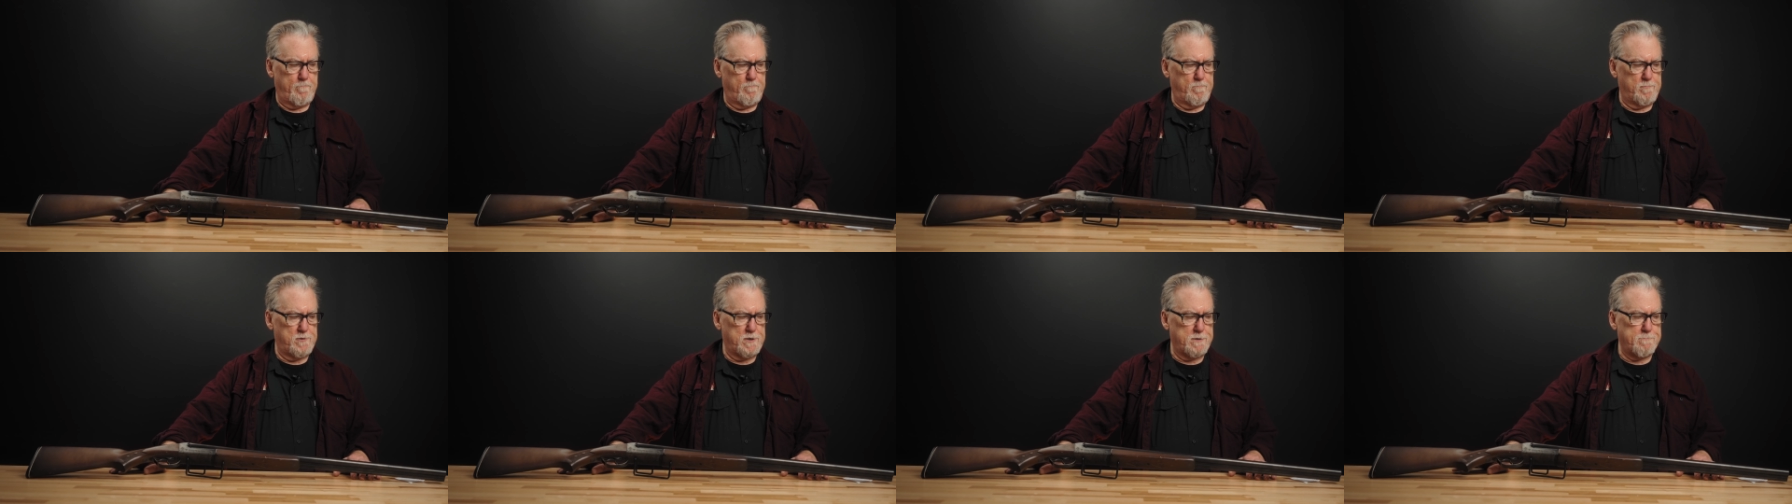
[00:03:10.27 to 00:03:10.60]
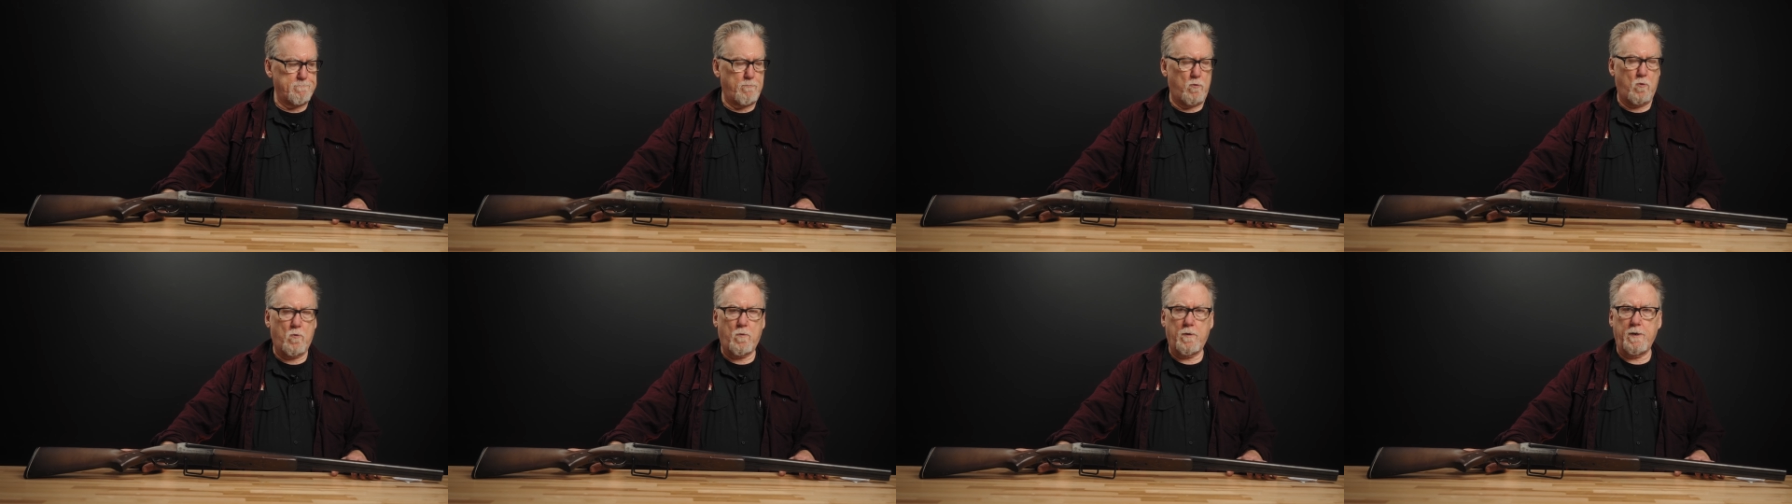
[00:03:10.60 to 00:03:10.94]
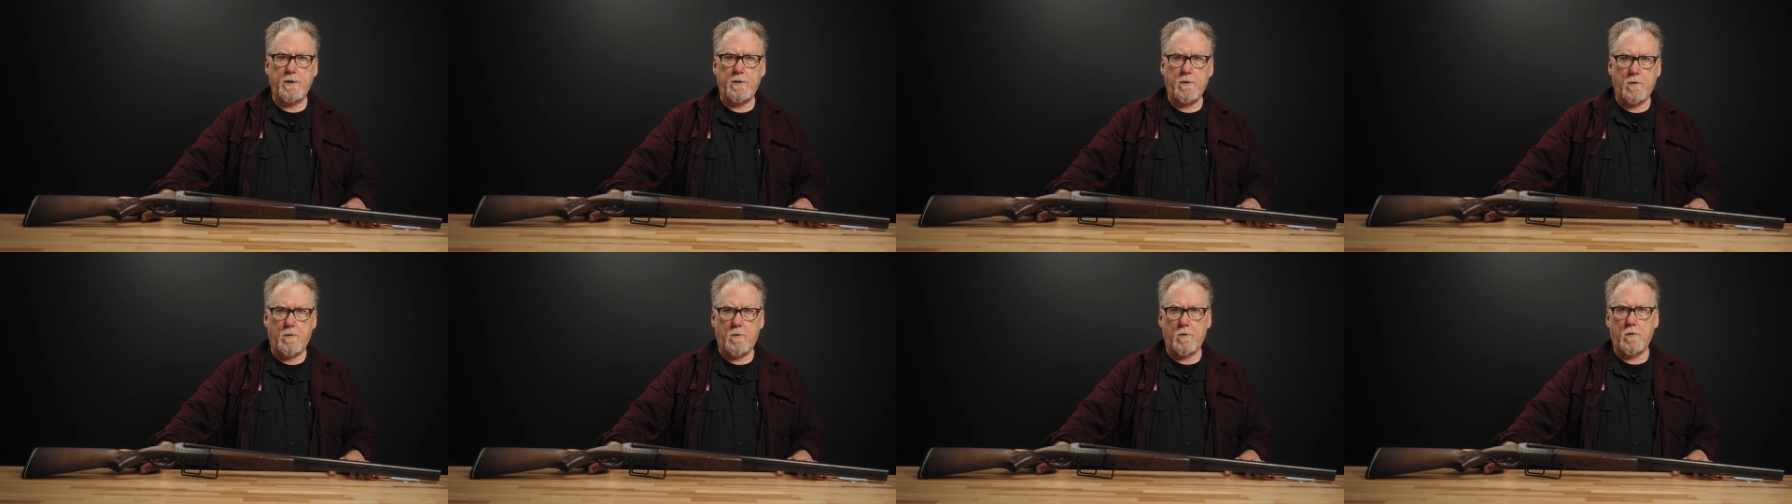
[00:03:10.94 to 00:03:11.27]

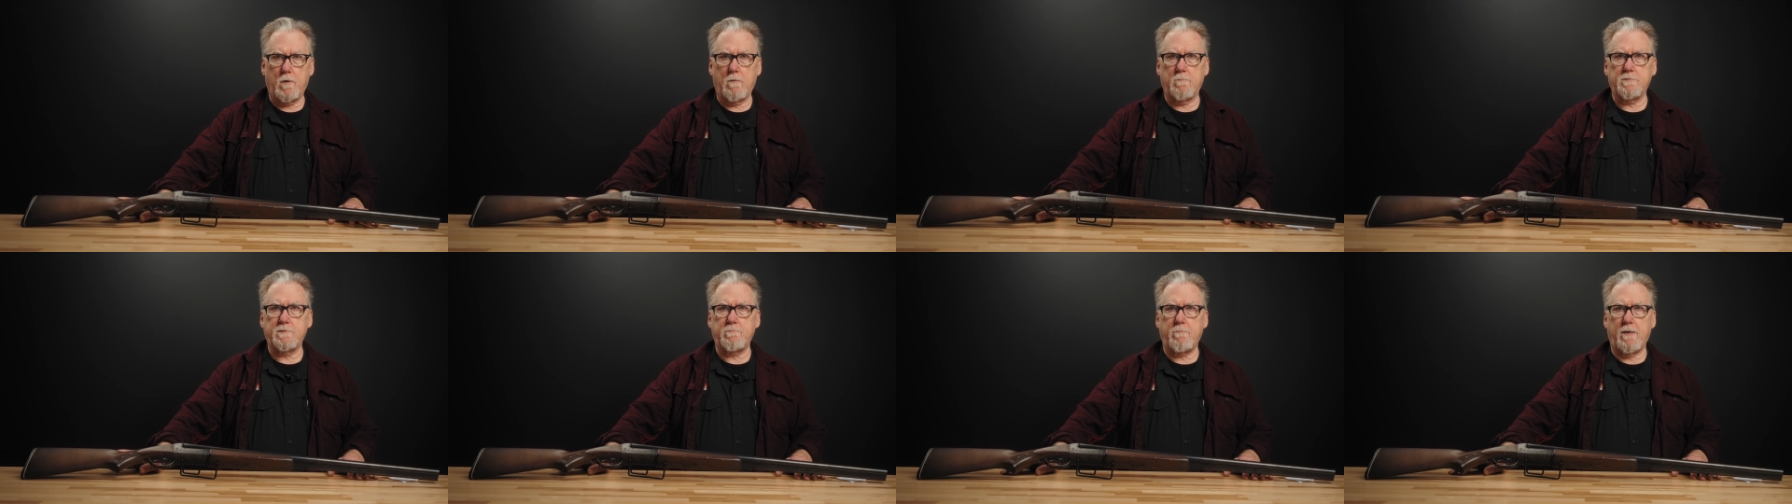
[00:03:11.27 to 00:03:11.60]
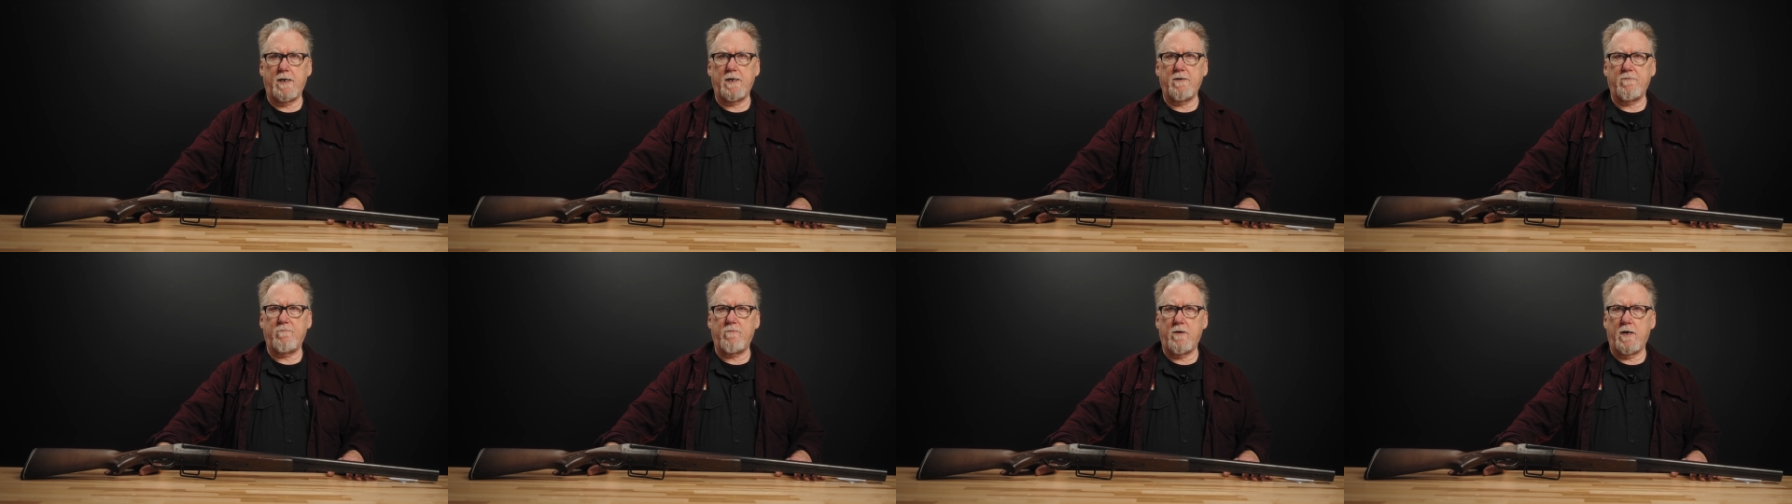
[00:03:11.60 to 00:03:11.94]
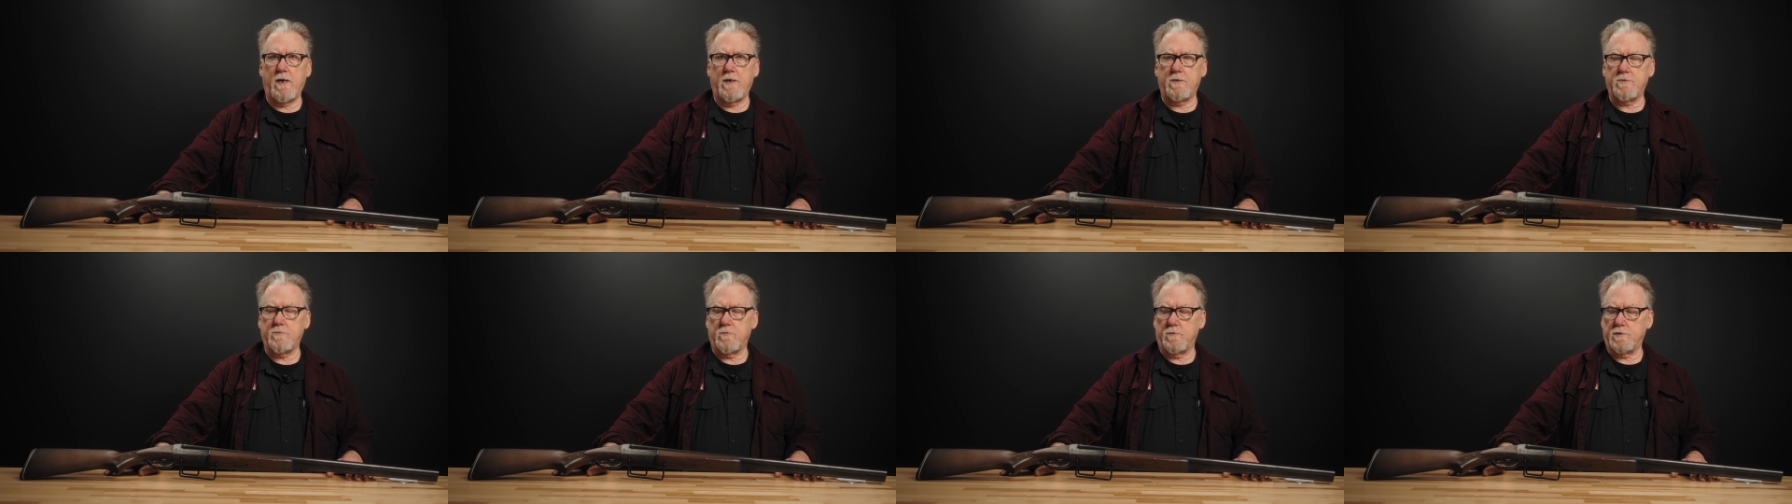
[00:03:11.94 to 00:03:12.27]
sporting arms
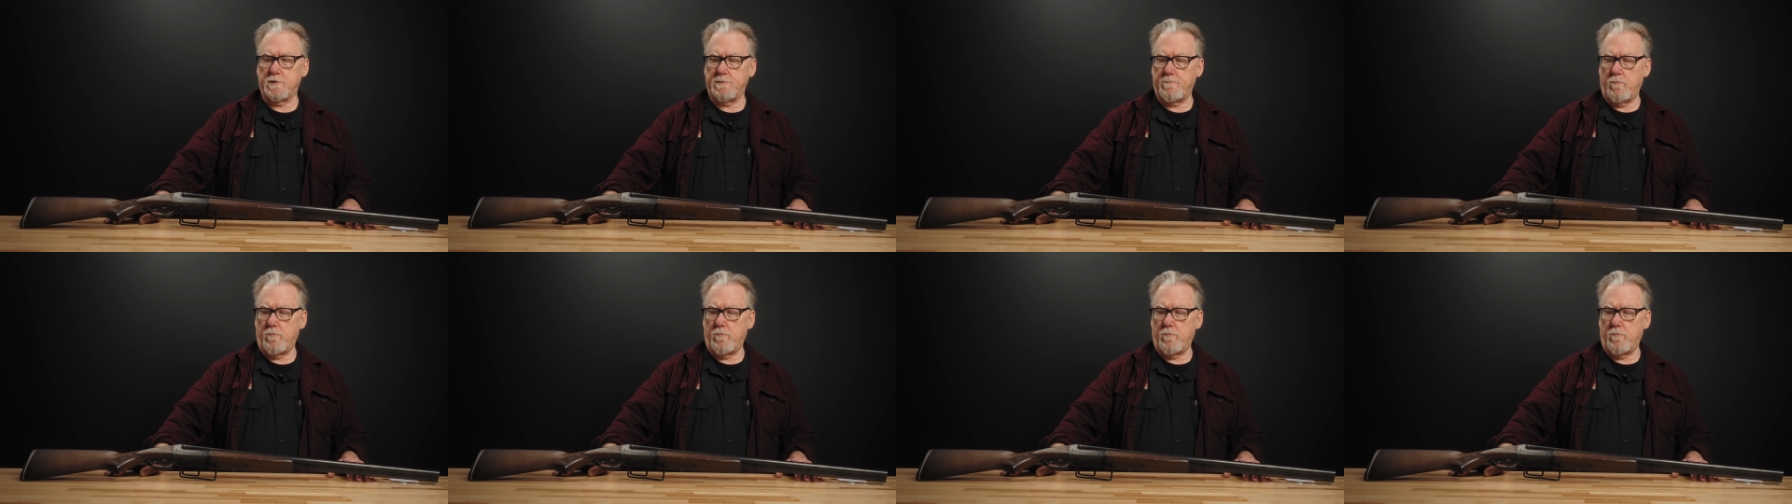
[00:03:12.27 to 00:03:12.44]
manufacturers,